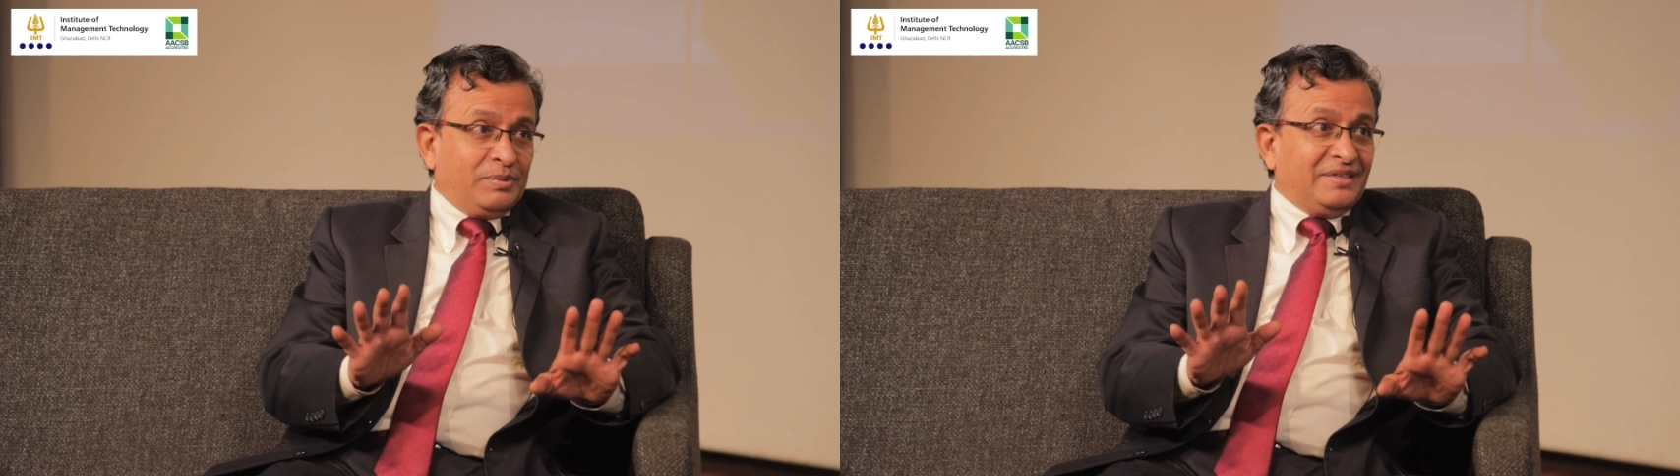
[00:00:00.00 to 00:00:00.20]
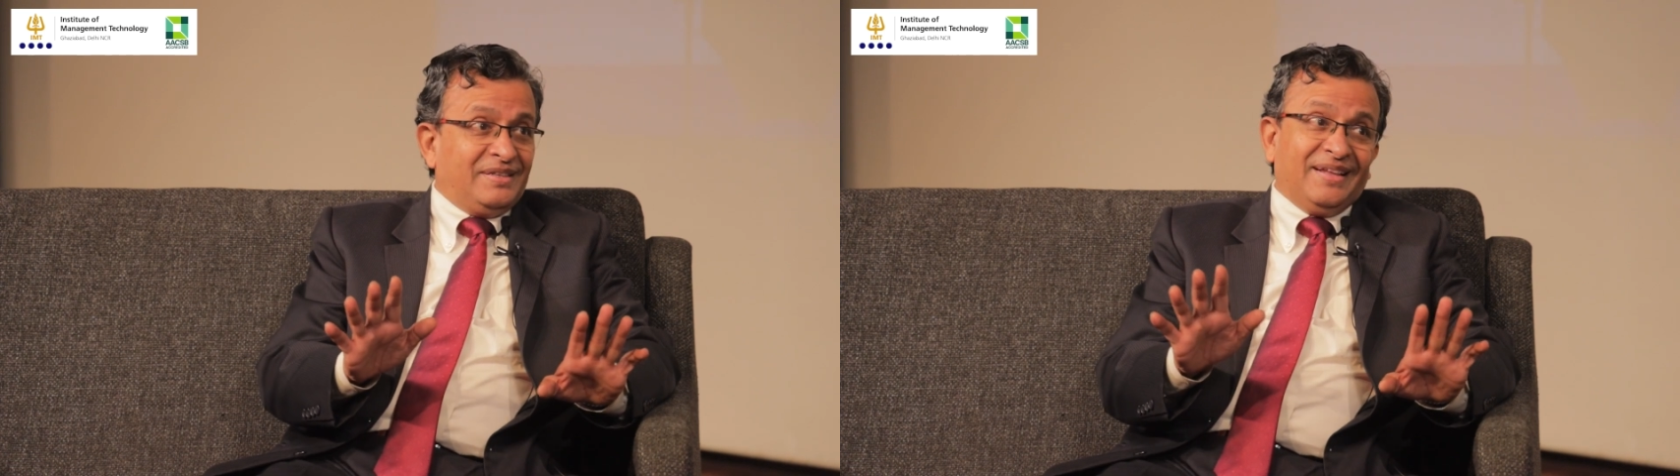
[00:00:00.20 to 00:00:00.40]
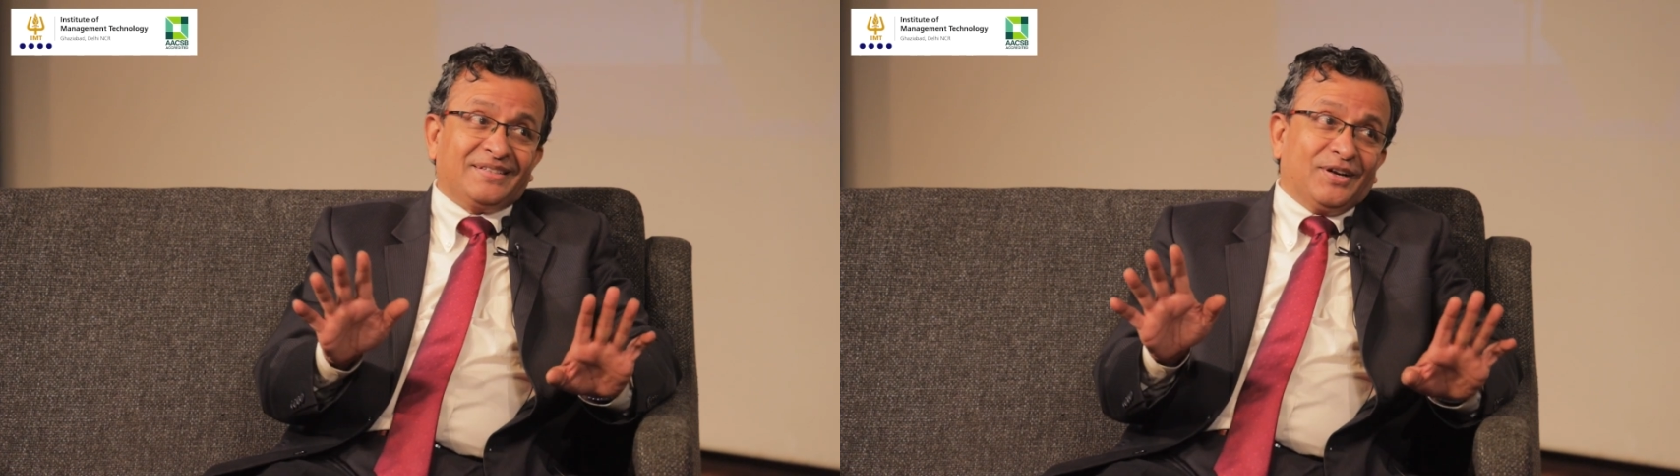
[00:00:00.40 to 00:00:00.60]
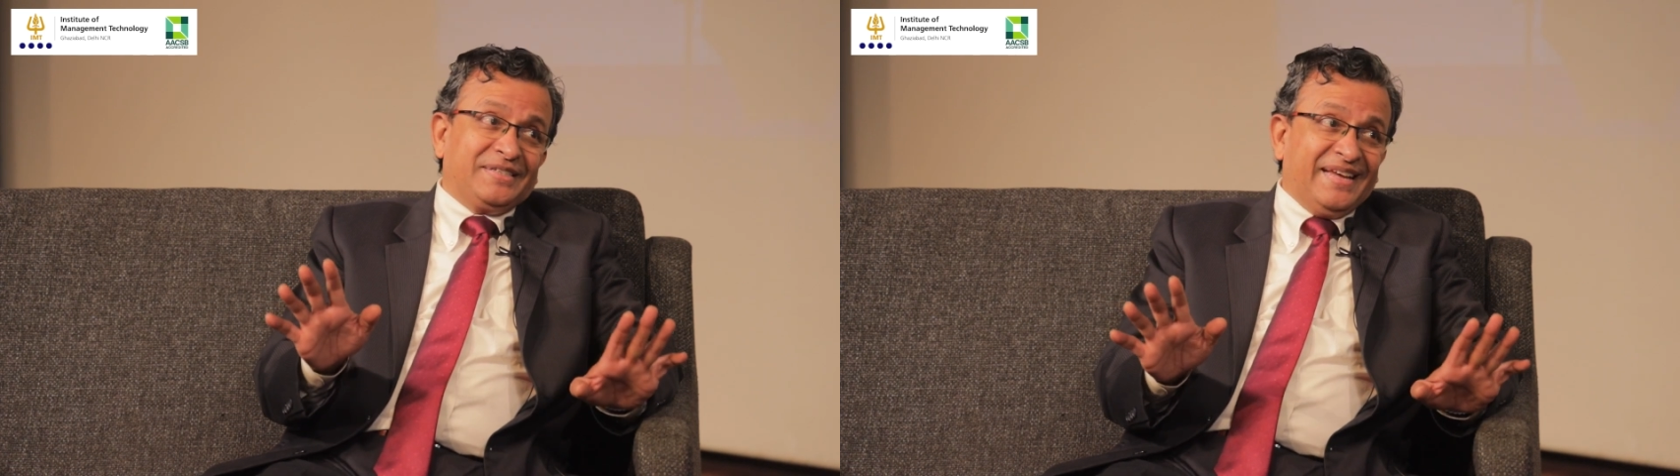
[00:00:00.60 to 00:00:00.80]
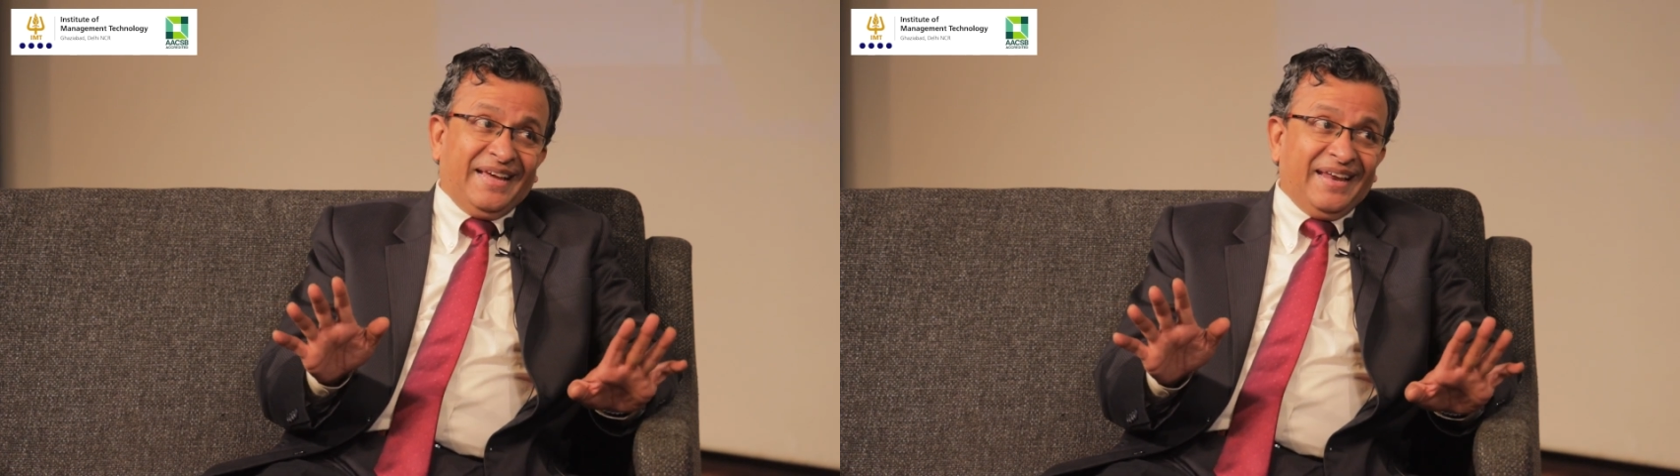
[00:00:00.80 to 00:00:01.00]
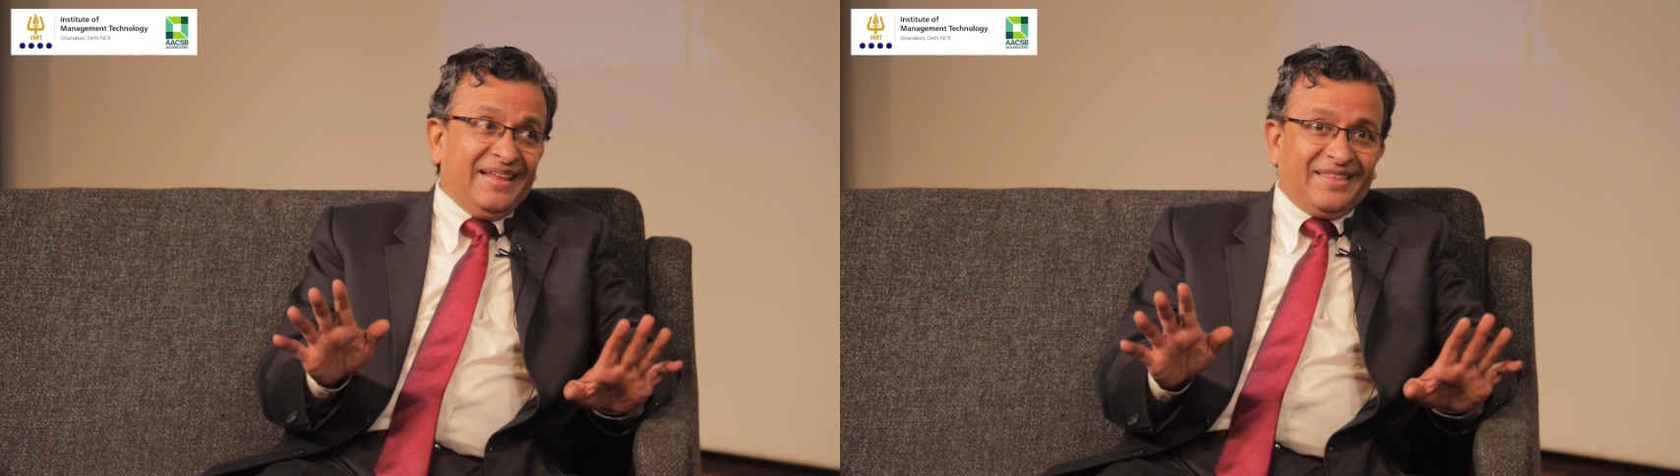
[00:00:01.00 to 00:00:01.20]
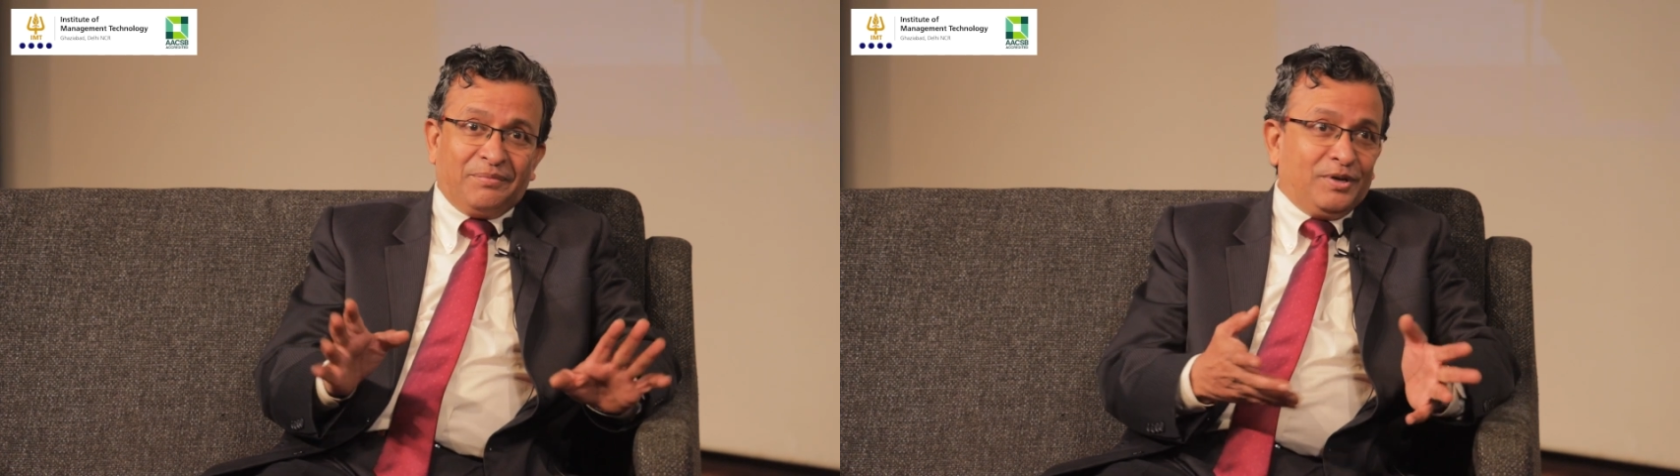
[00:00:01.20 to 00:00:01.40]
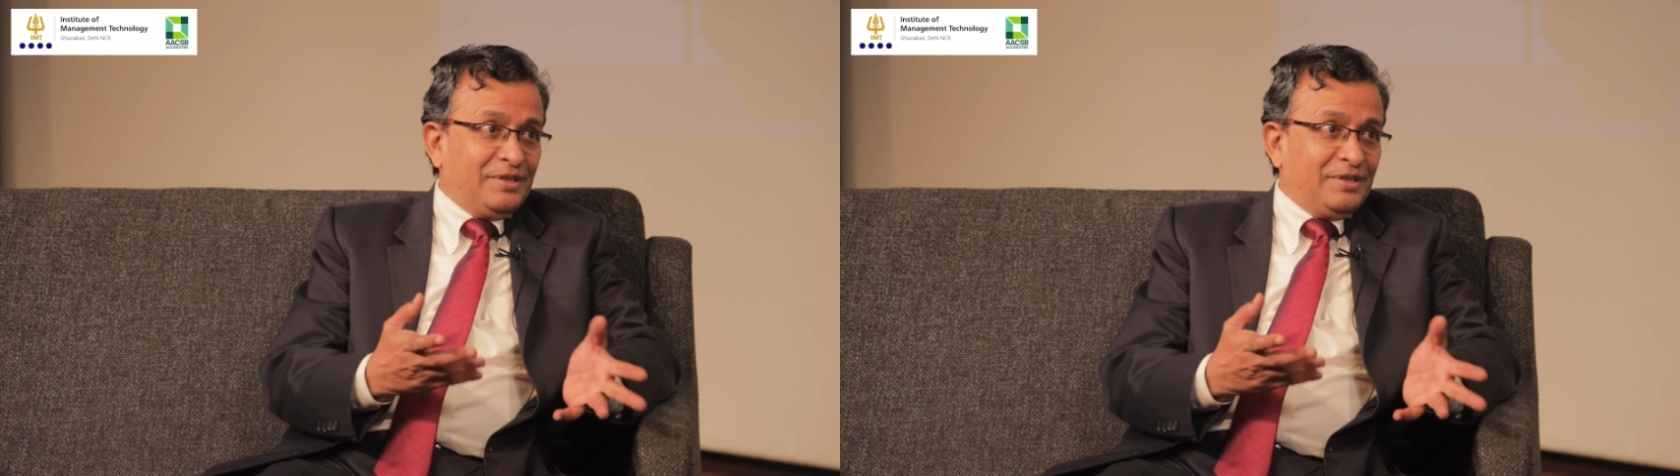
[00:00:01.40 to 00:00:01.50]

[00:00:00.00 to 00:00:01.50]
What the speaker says: but that's not saying anything